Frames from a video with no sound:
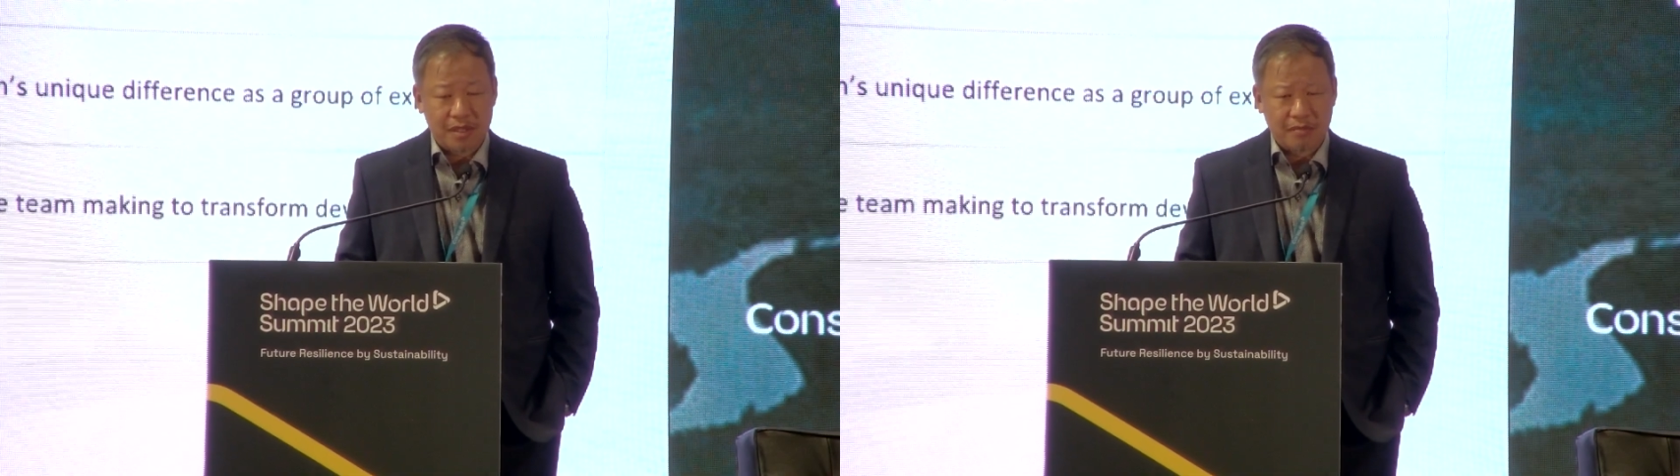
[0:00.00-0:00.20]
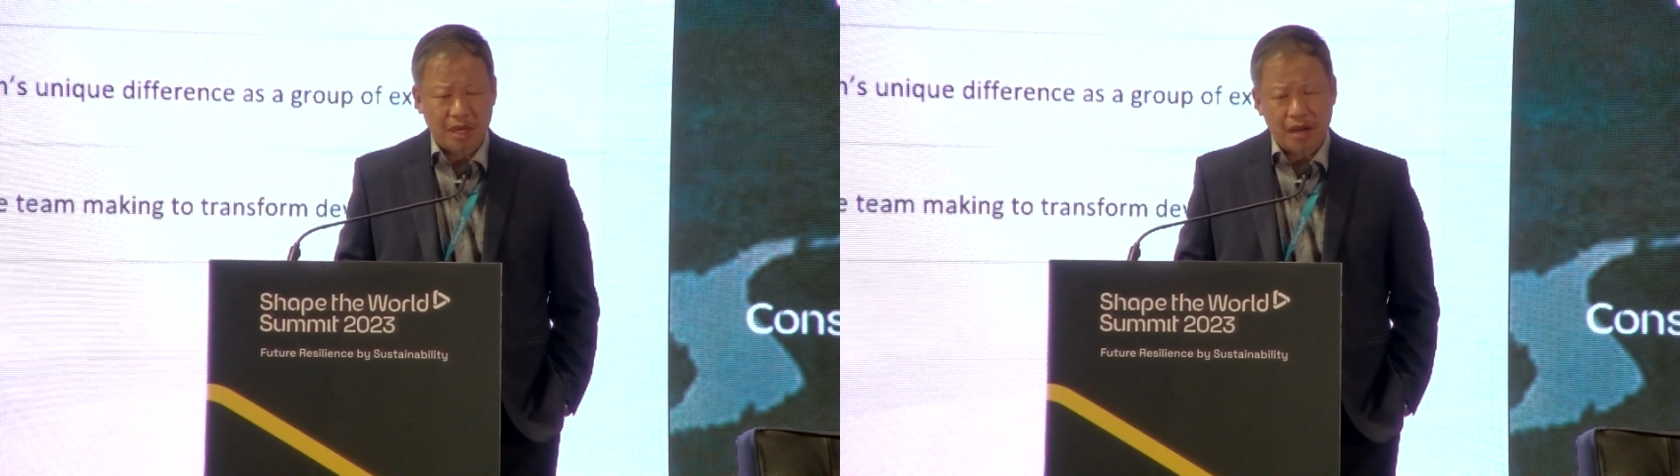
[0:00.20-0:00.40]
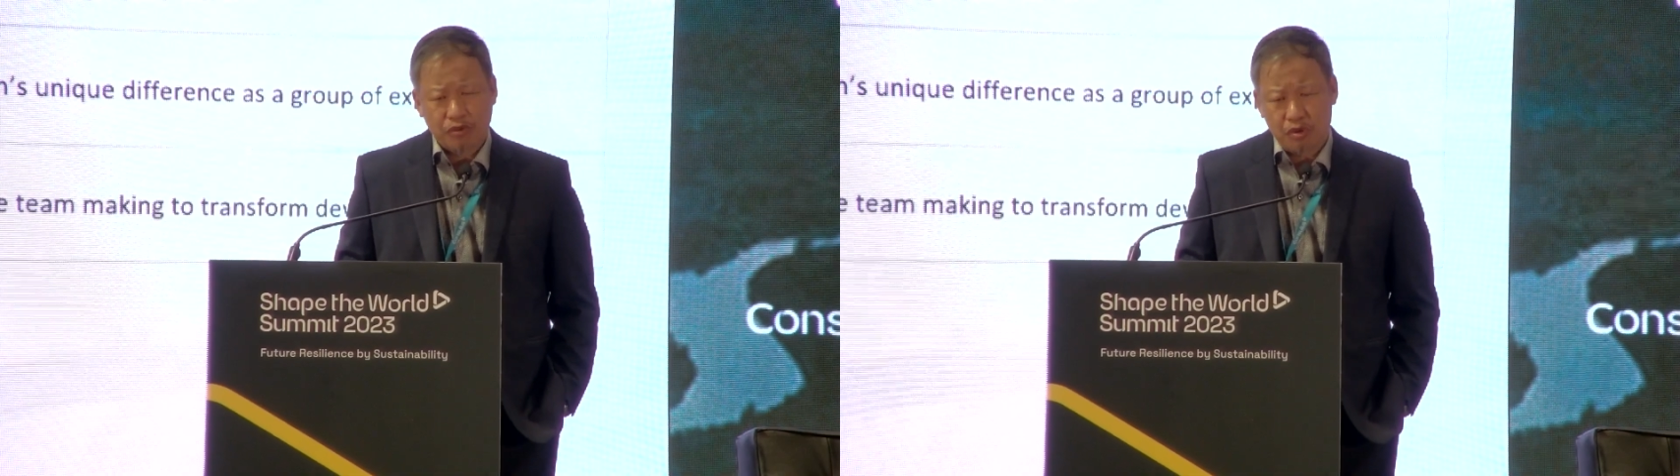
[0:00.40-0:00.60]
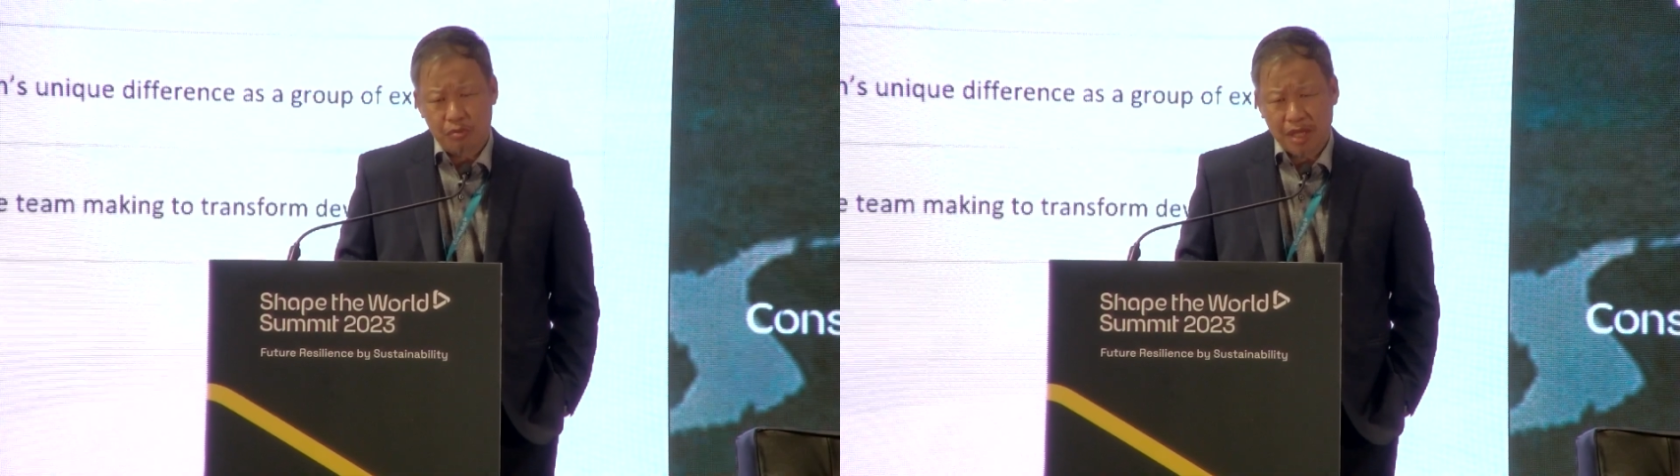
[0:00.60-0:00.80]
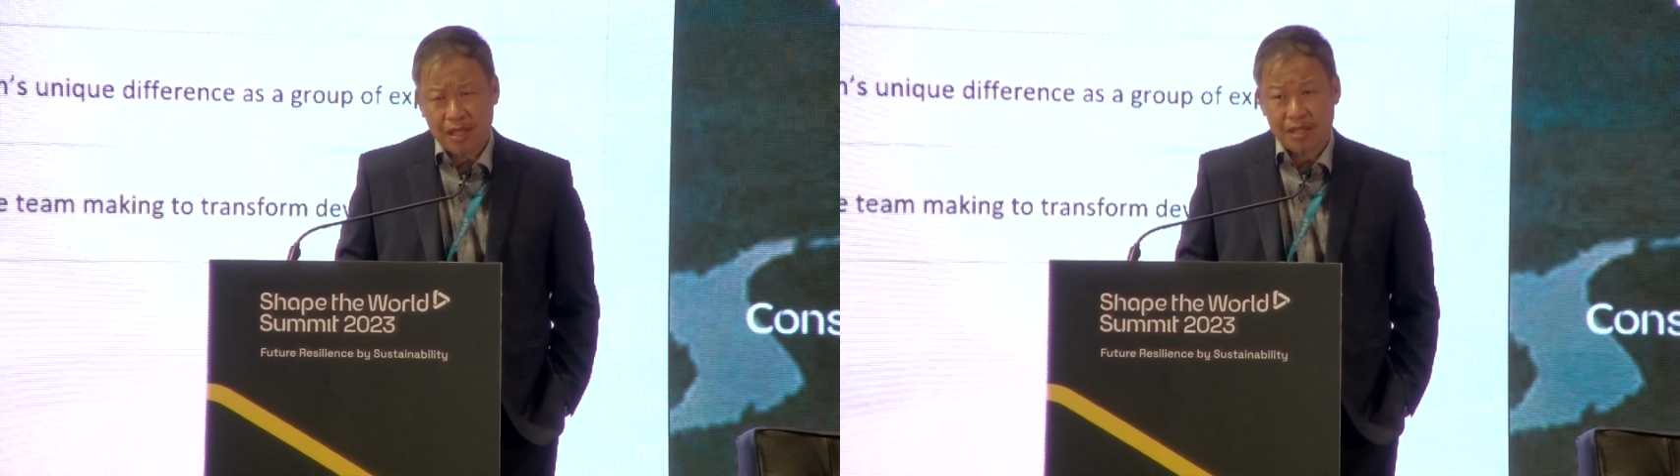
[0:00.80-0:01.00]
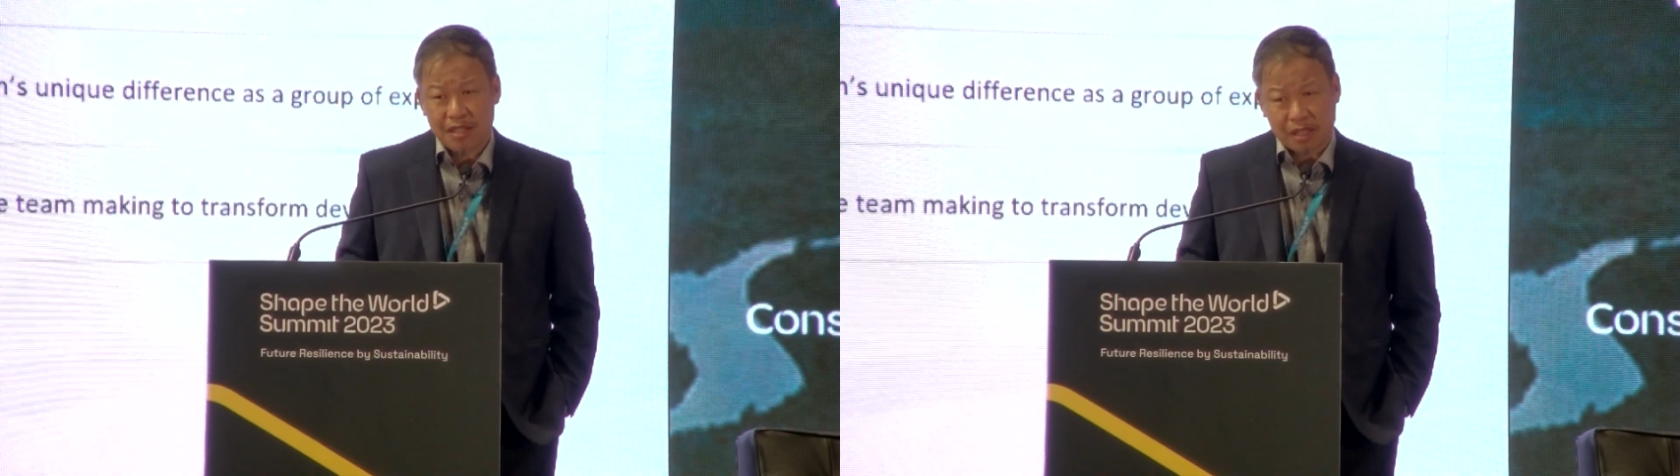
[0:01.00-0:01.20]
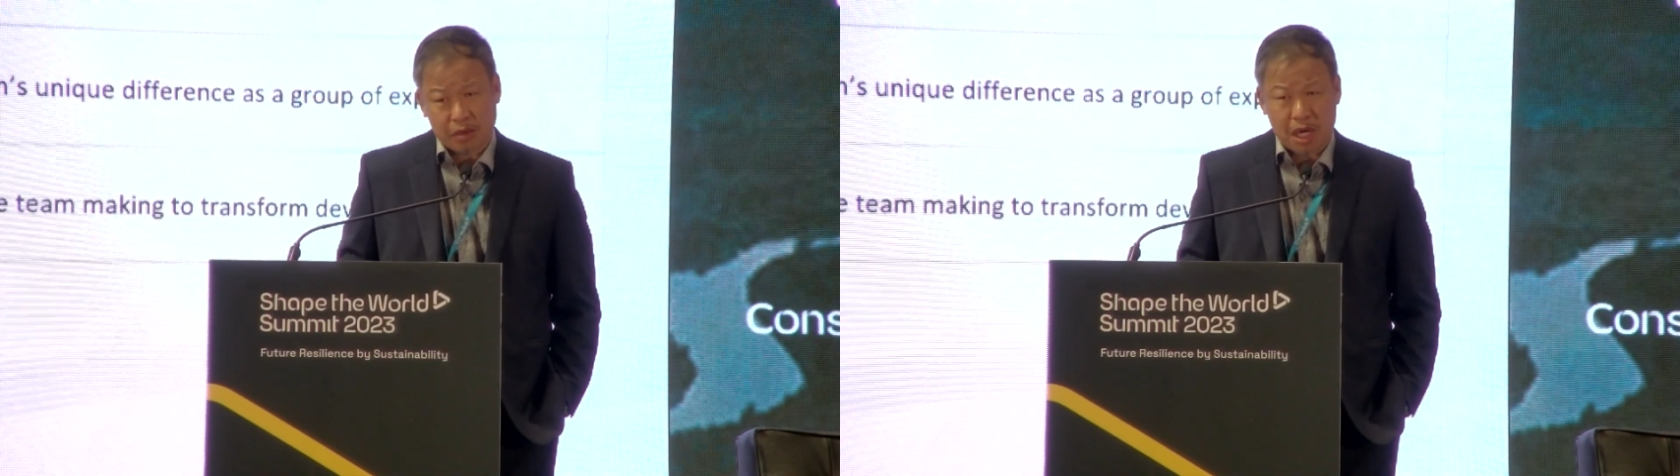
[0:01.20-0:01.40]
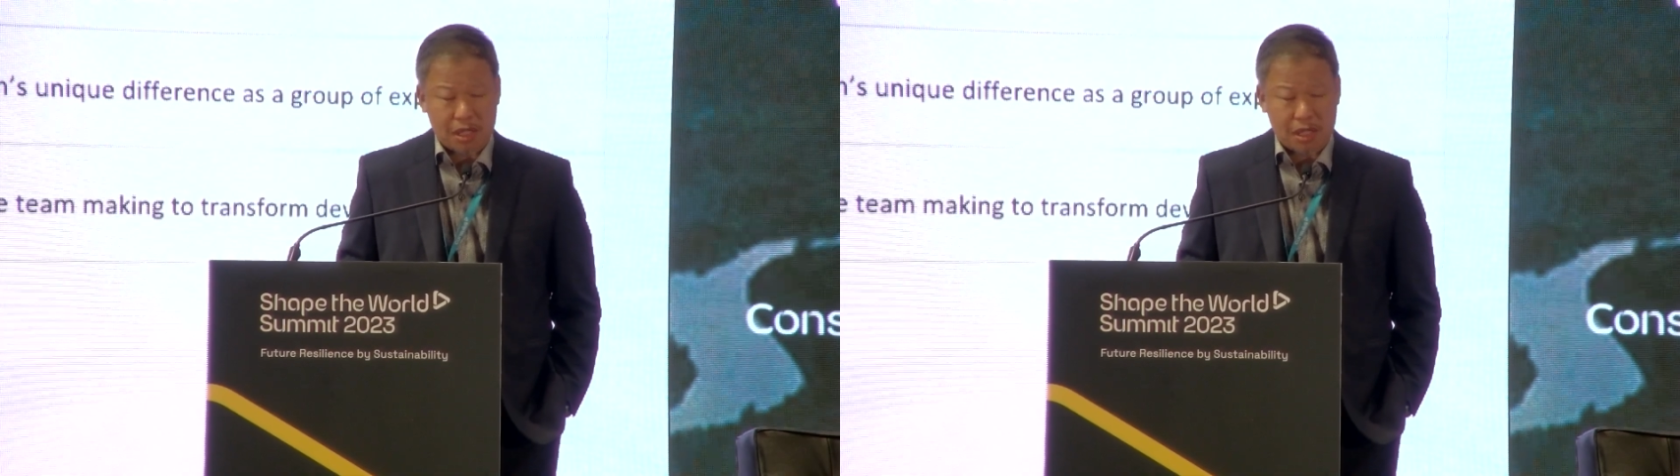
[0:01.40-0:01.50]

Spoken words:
But how do you make it Sarawak?